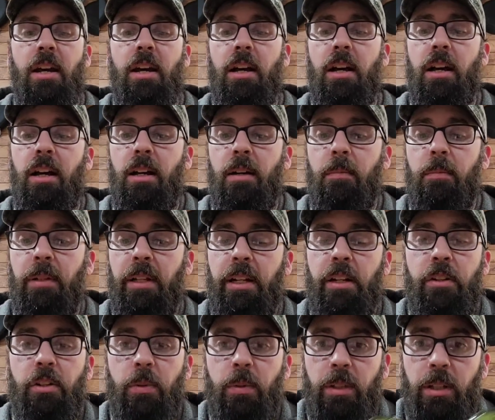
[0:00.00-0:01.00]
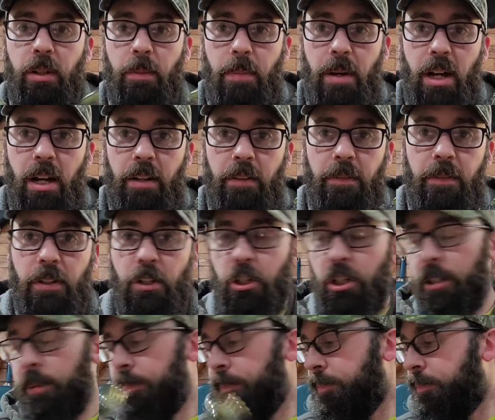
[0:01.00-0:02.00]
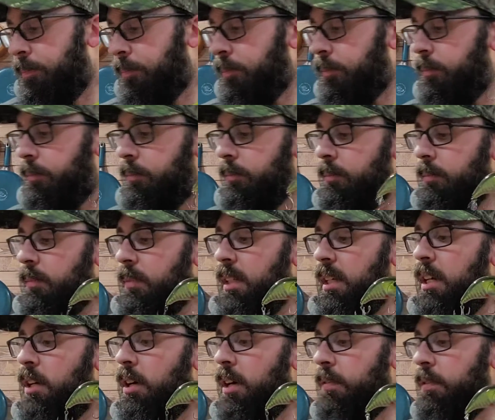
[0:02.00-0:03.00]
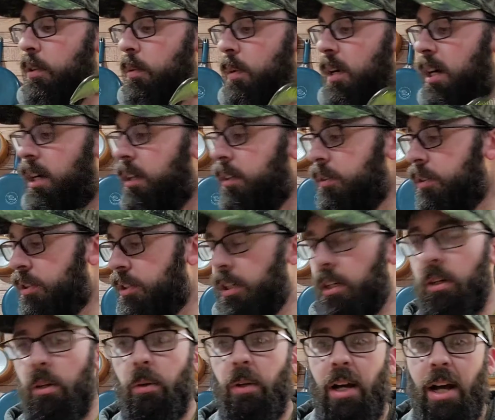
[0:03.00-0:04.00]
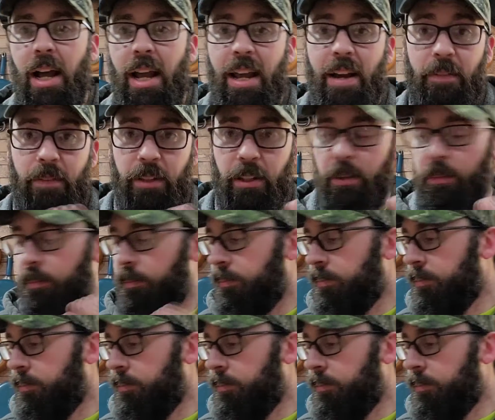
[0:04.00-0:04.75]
Plan on doing a little pond fishing here after a while, so I have them